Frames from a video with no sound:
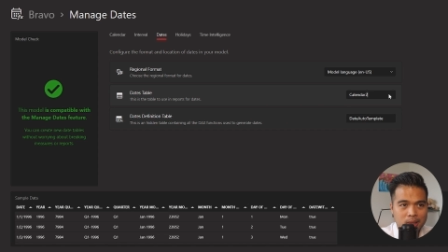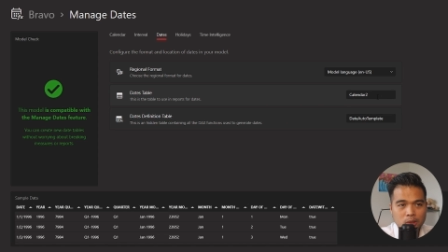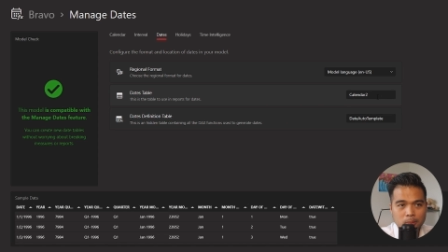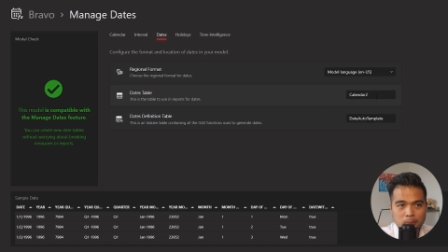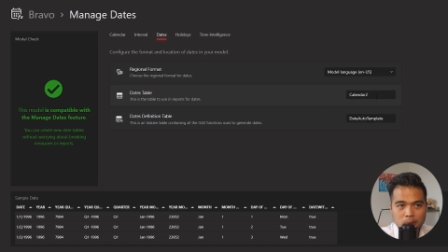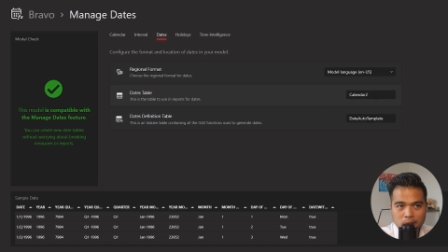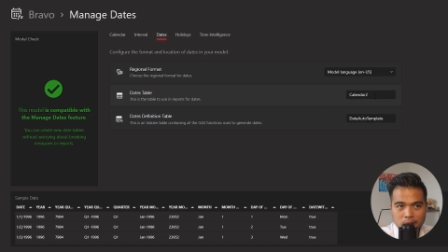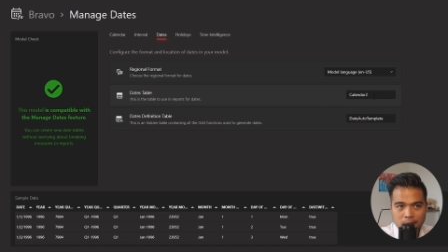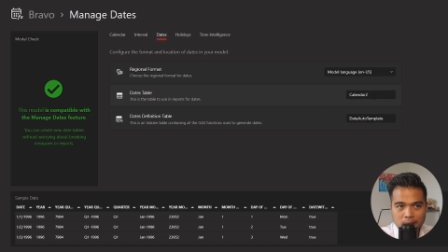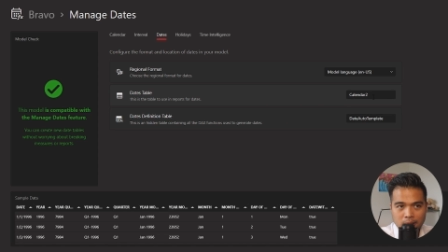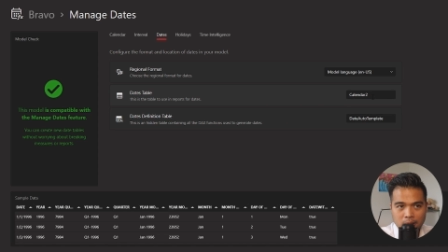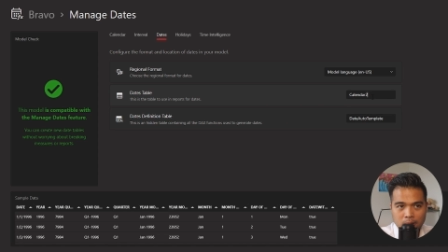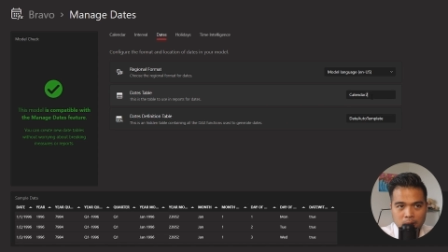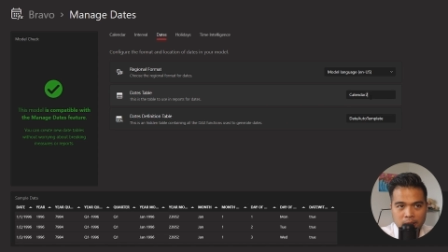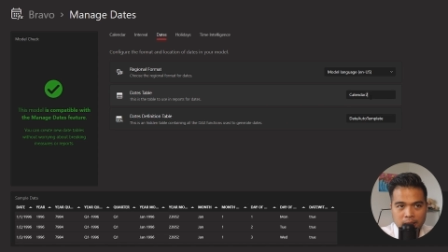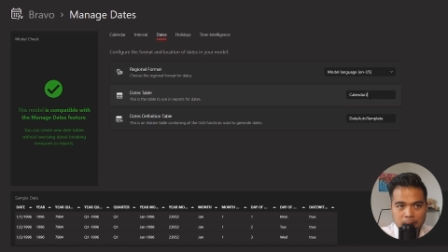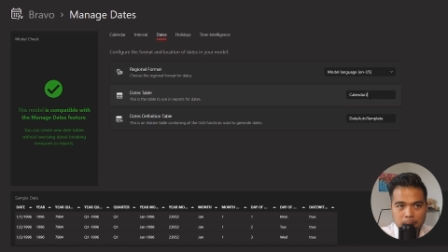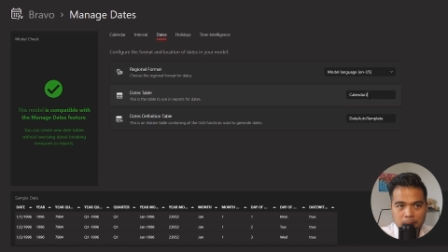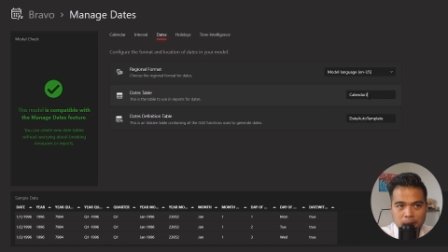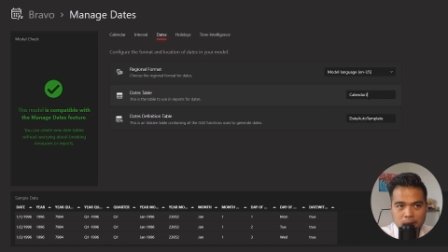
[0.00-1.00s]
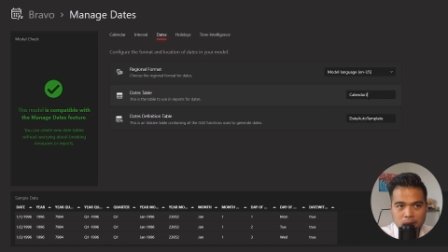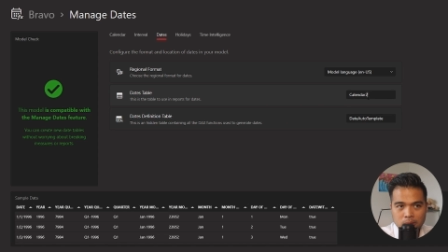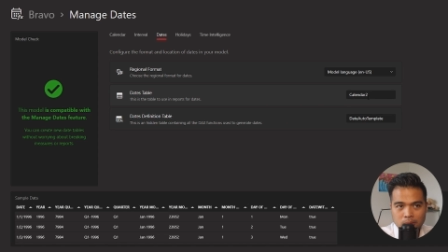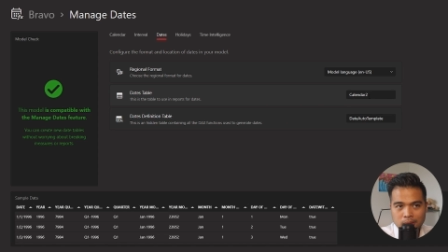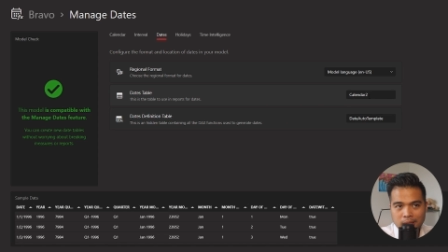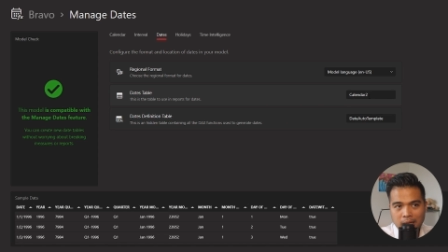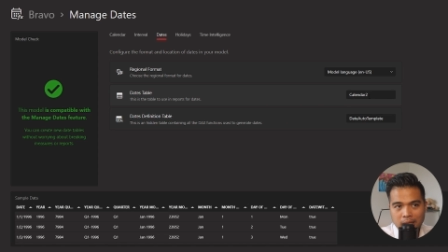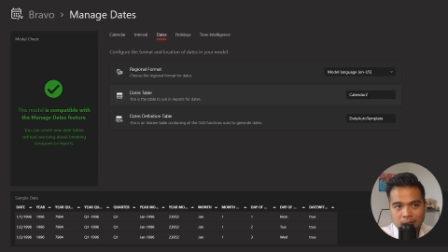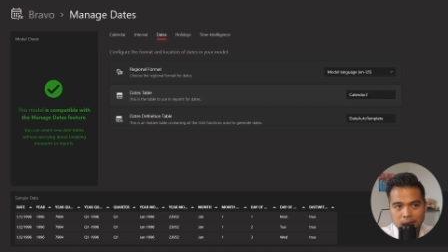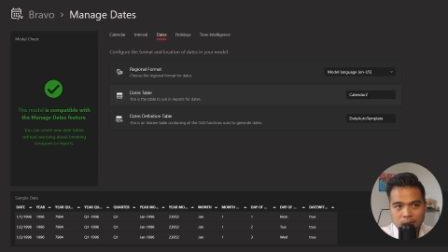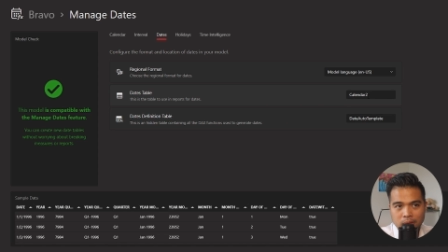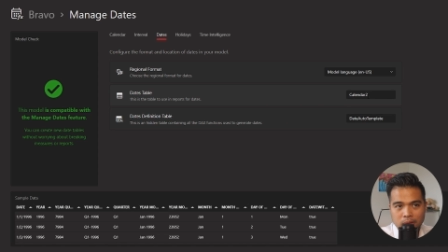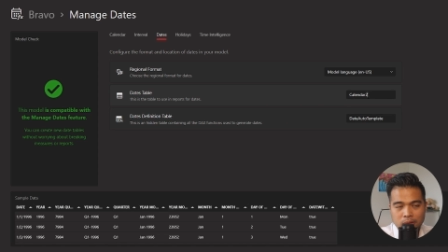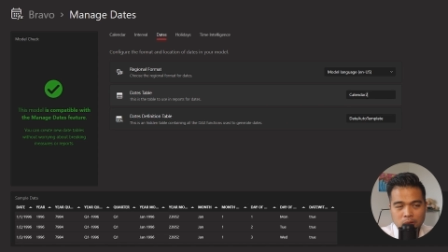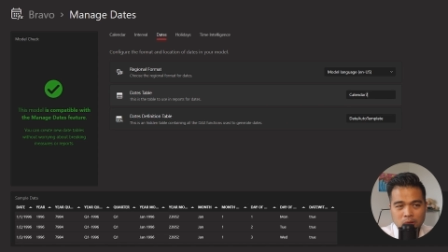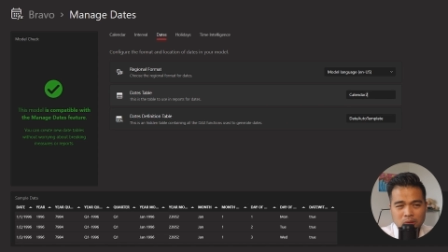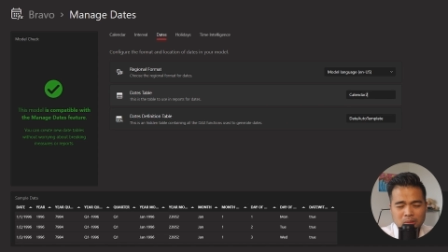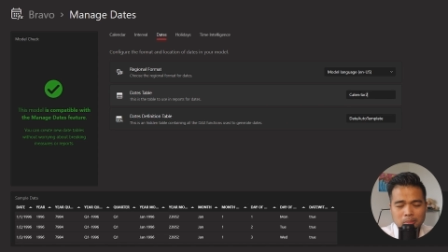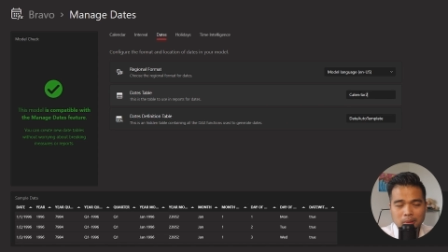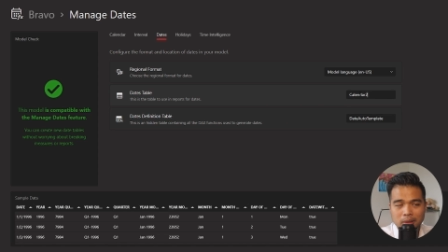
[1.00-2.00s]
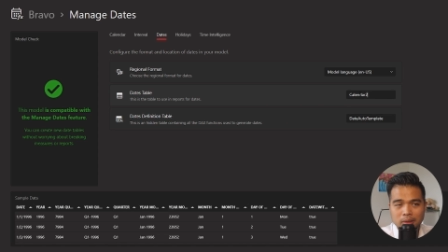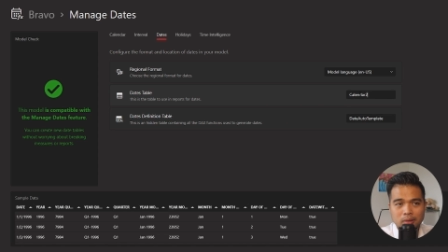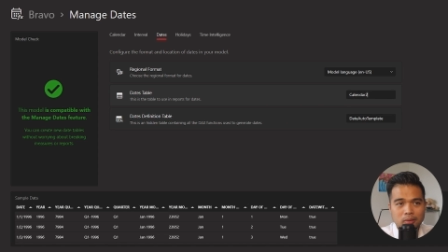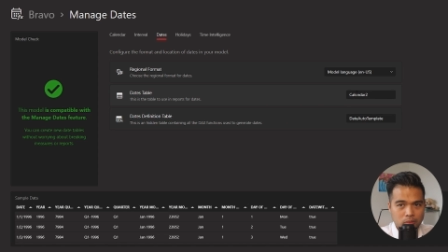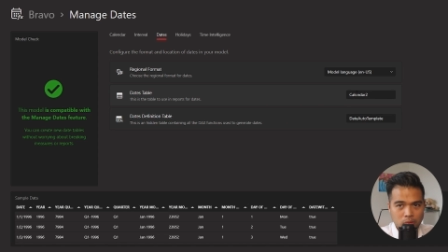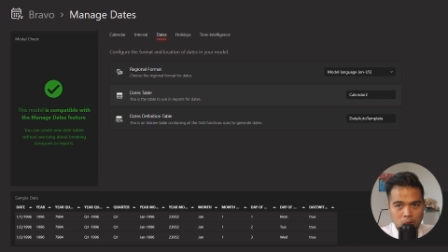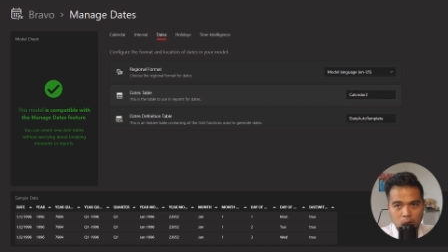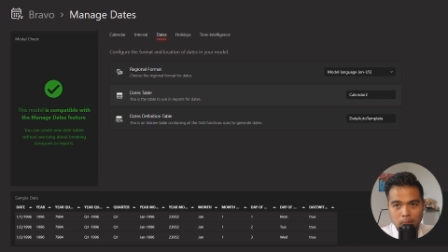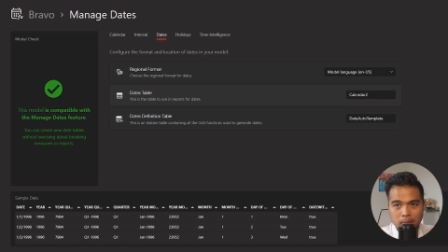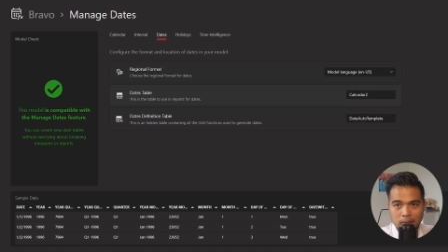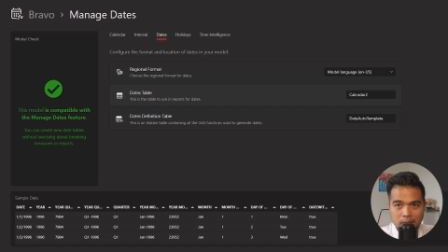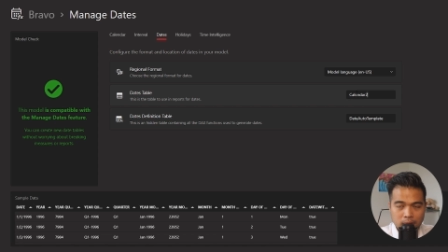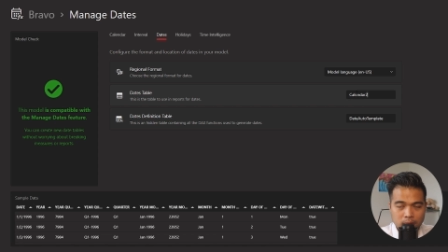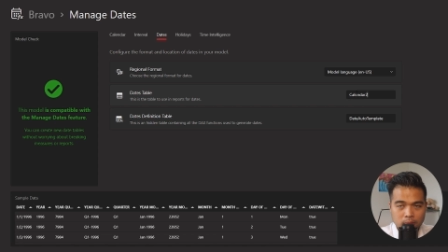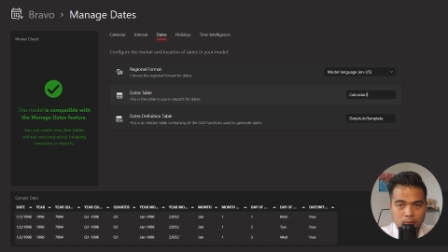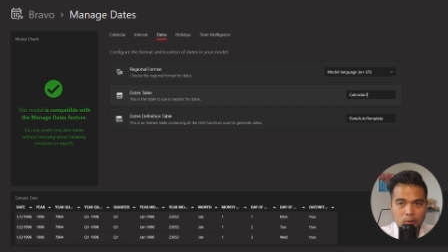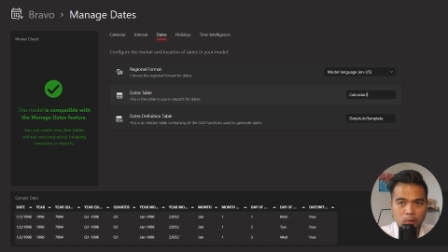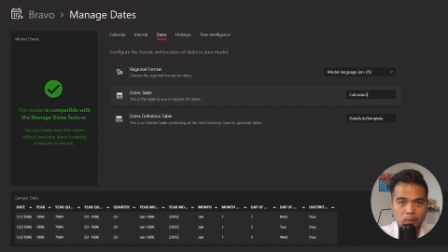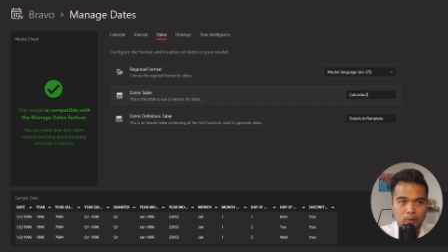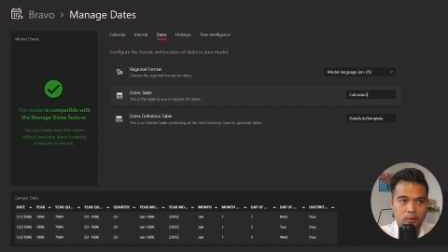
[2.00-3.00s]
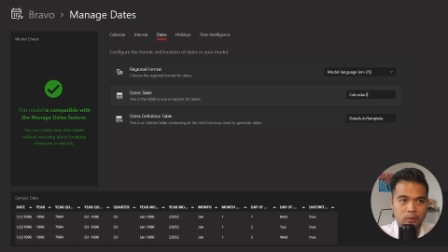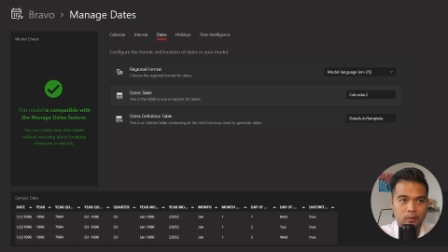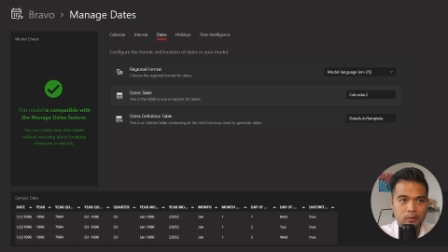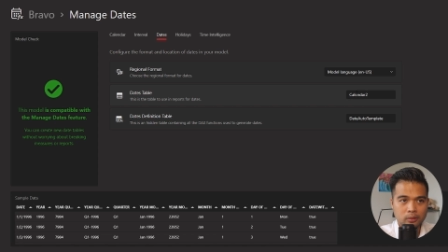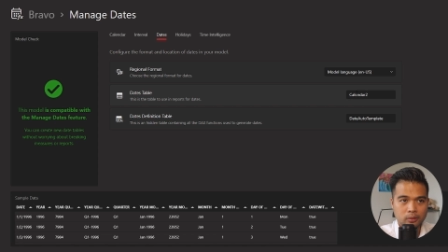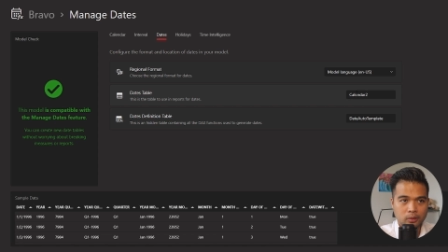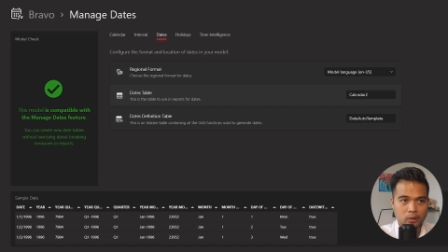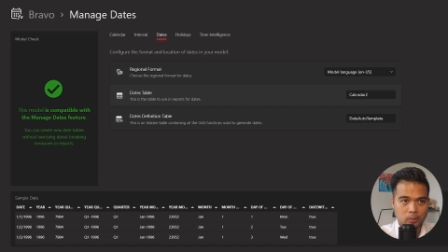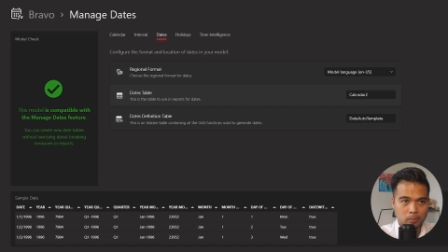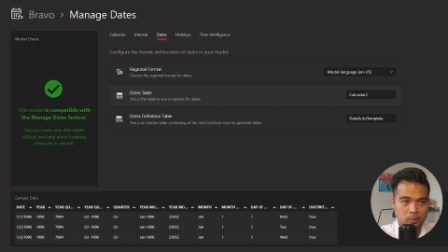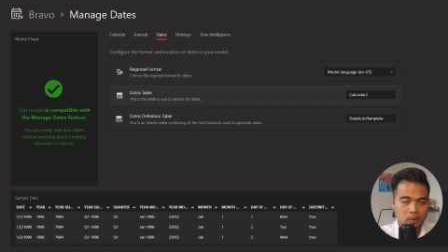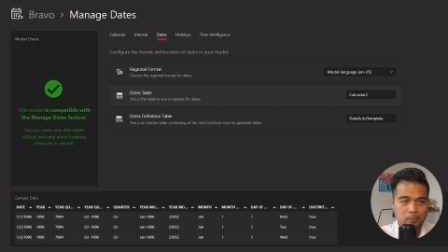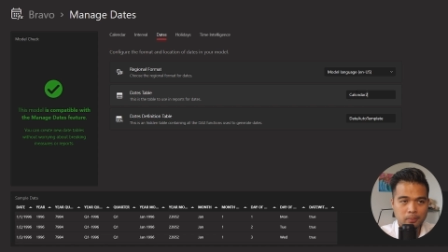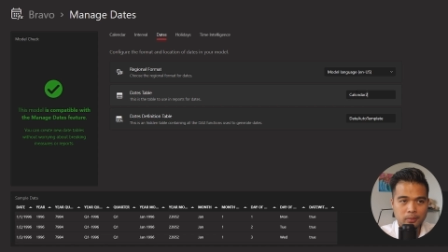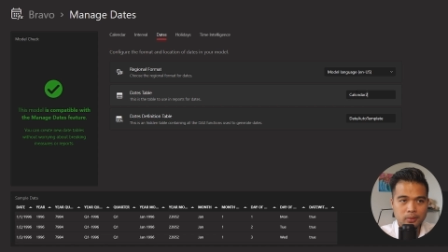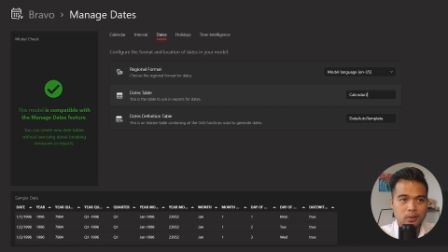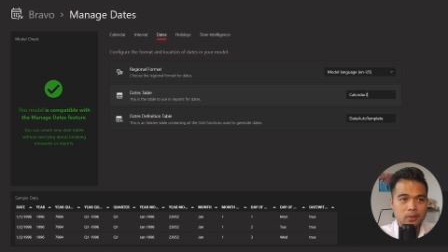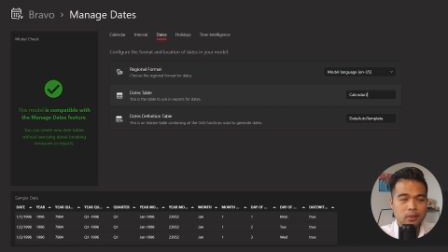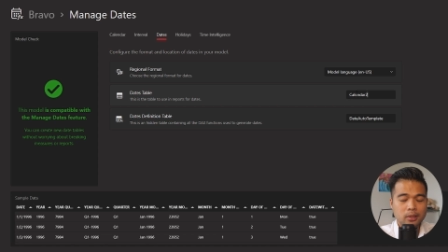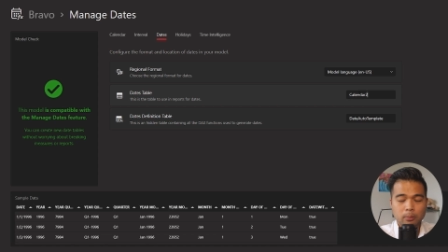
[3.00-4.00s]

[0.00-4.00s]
So I'm just gonna keep it to calendar two, but normally for your purposes,